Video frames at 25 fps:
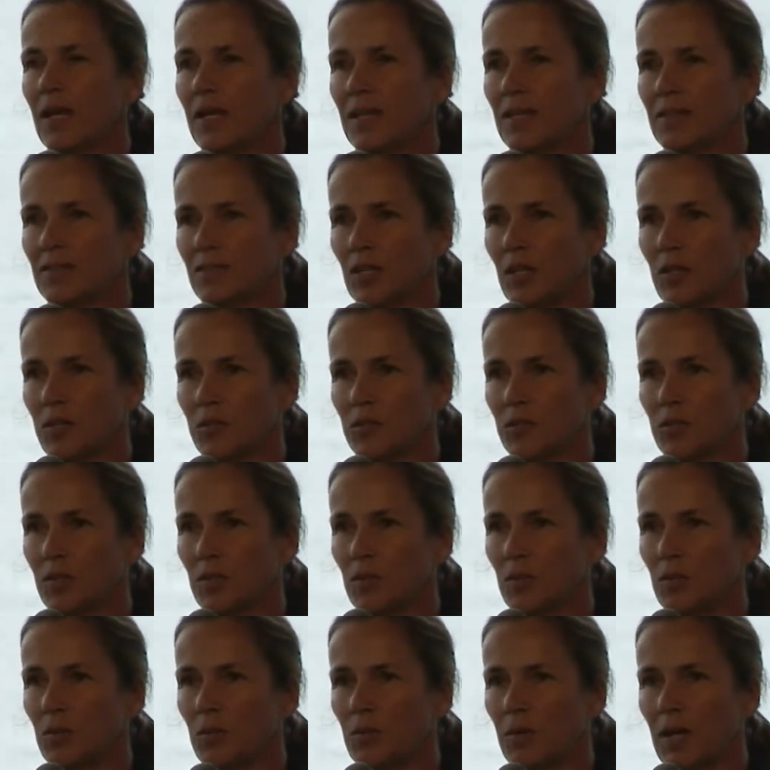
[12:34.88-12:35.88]
is
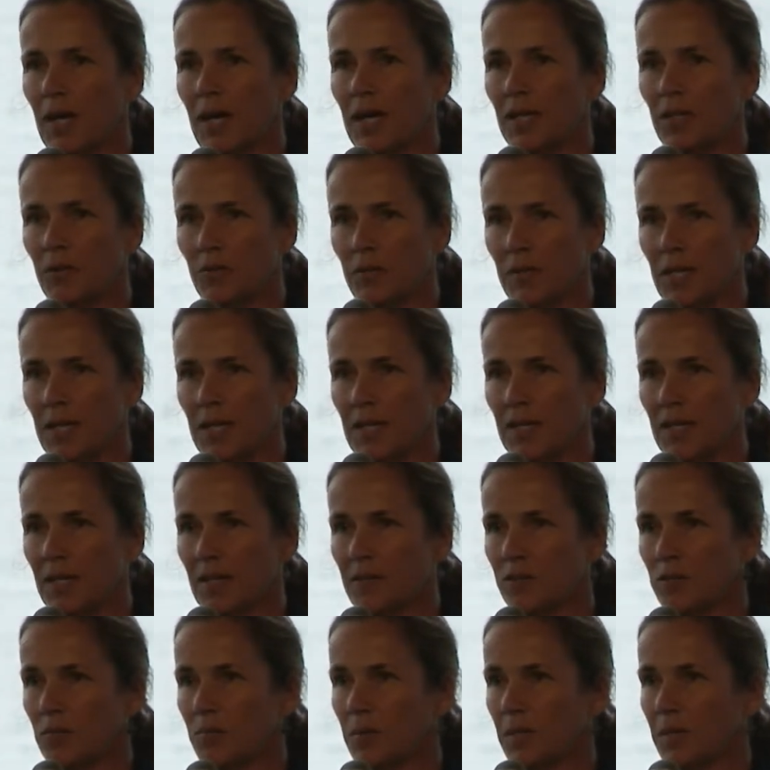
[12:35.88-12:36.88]
also unique in
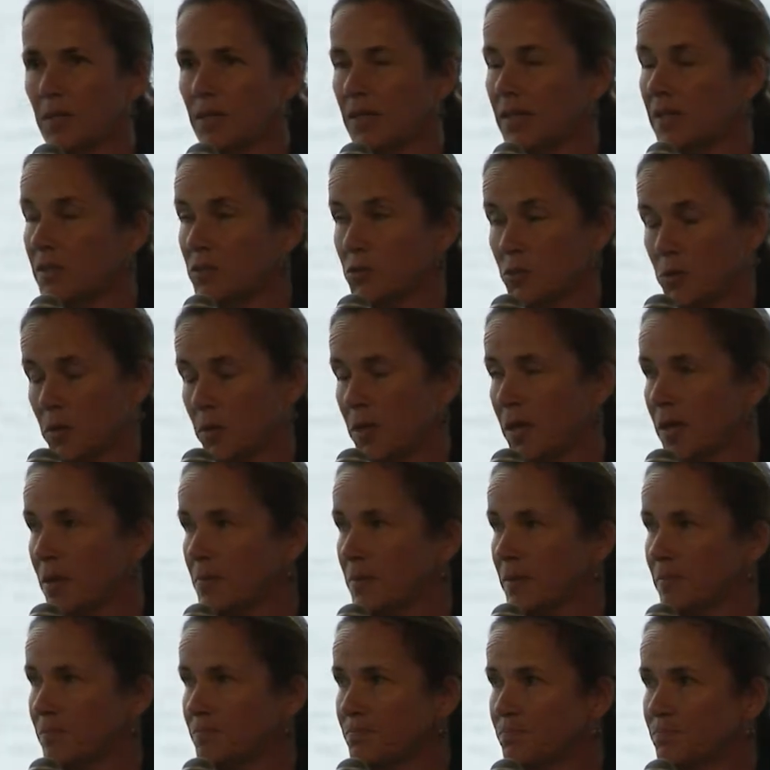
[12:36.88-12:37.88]
its ability to store
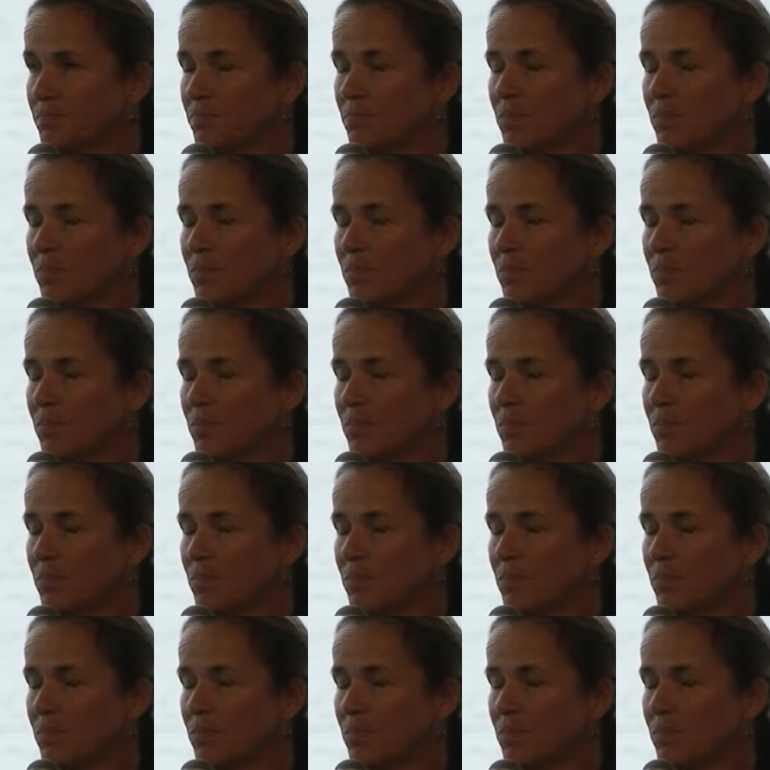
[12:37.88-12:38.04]
carbon.